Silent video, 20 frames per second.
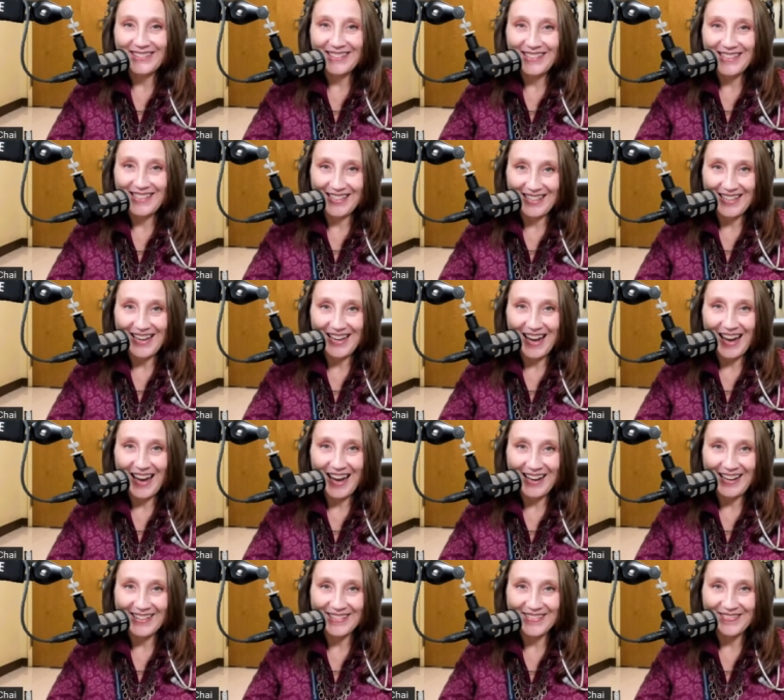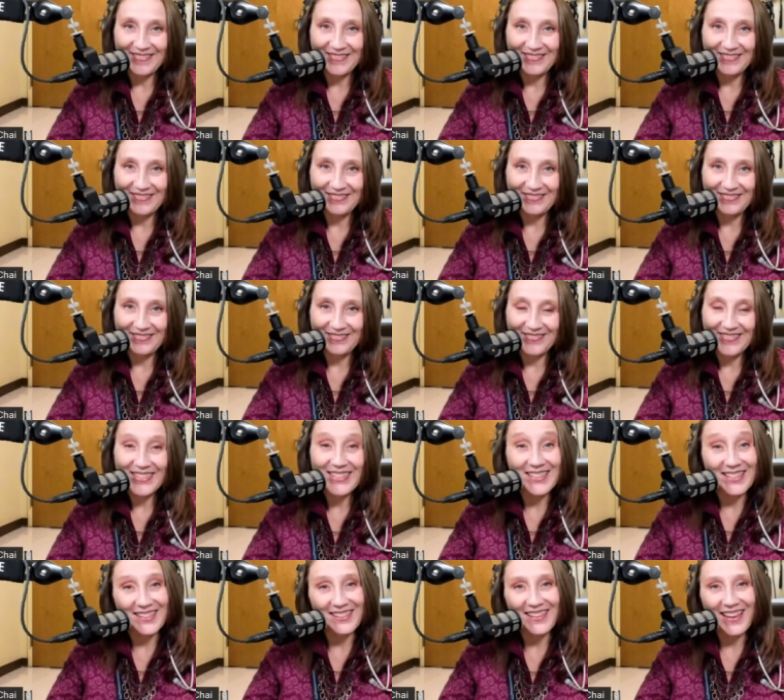today.
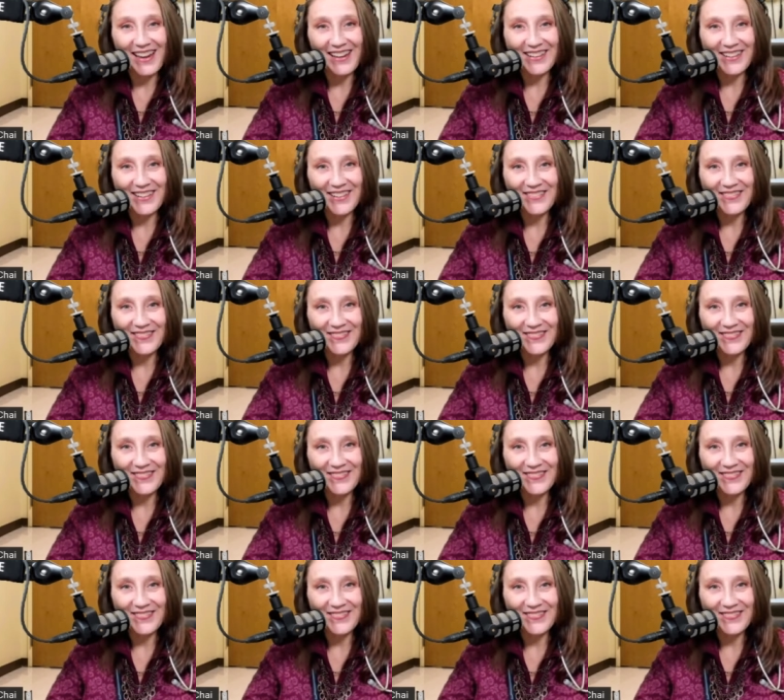See you later.